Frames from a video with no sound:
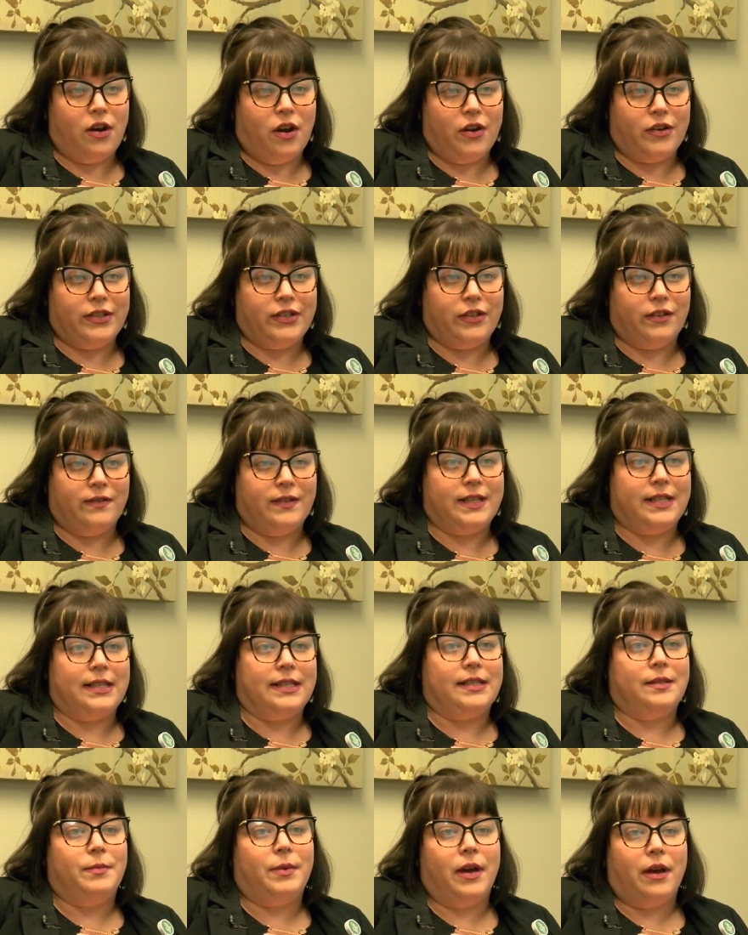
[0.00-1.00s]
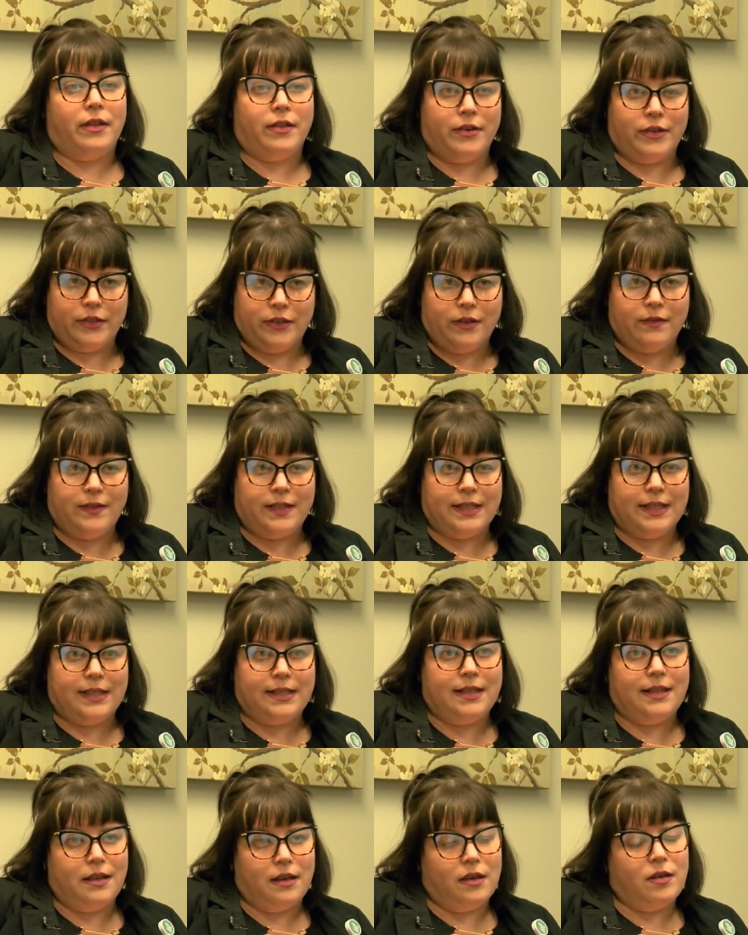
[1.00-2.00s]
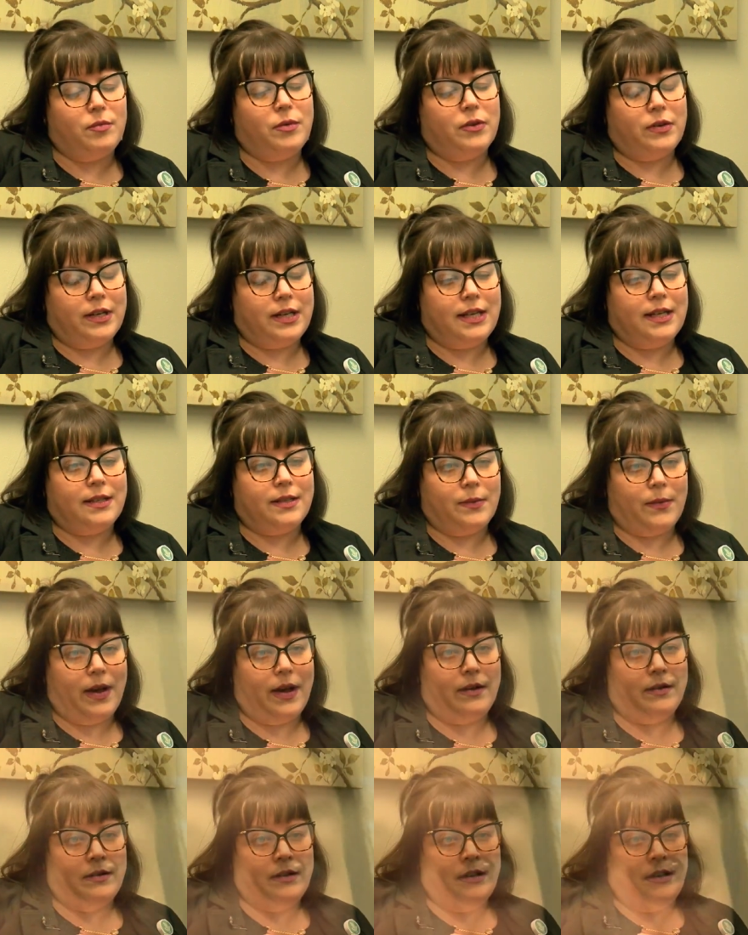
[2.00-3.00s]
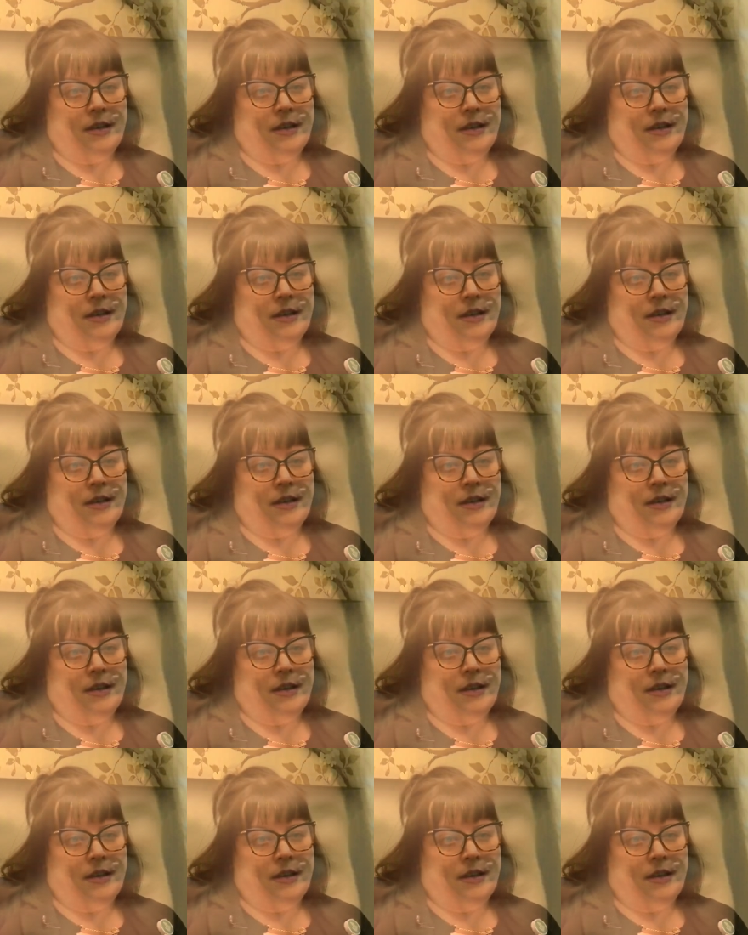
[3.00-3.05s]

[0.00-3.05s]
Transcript: our services but other services in the community as well.